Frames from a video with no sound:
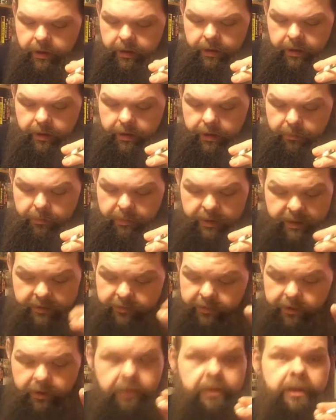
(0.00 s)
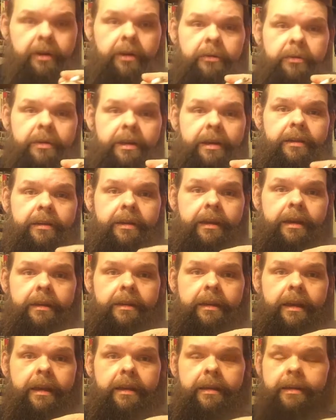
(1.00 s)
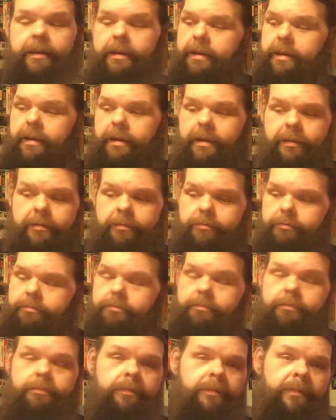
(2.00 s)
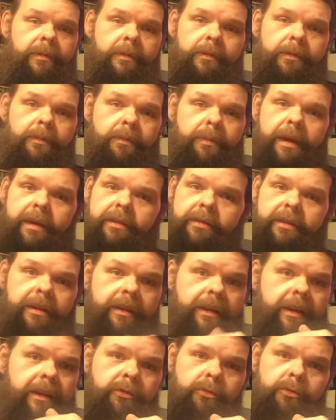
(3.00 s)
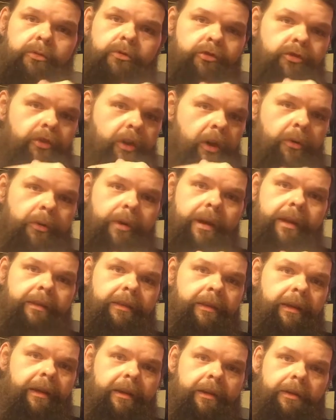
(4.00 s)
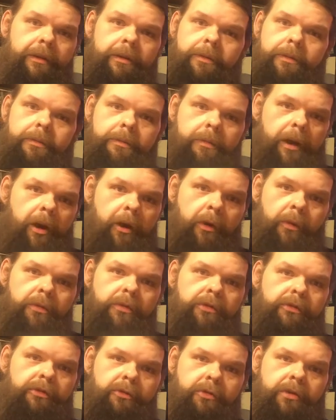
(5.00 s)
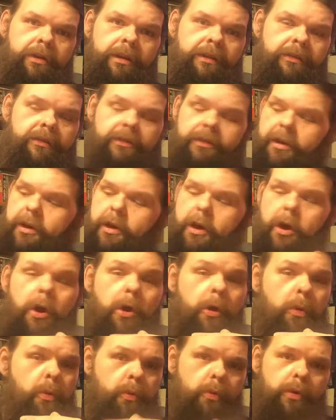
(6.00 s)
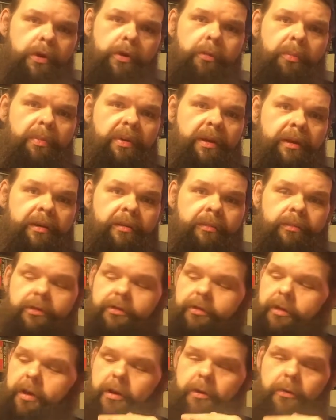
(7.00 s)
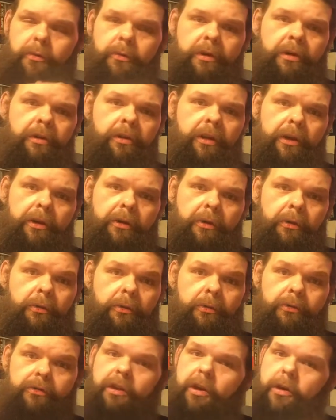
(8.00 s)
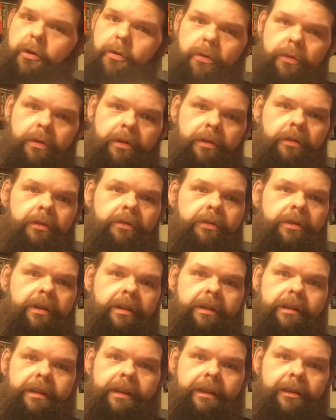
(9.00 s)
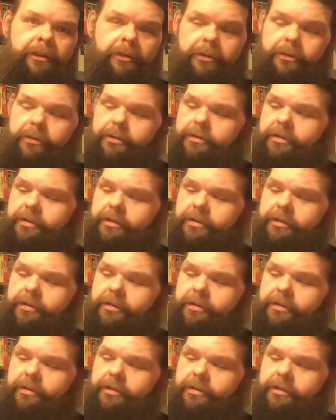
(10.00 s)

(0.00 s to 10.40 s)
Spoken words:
But it's all gone now, and Basket Case was shot right there on the streets. Real pimps, real hoes, real drug dealers,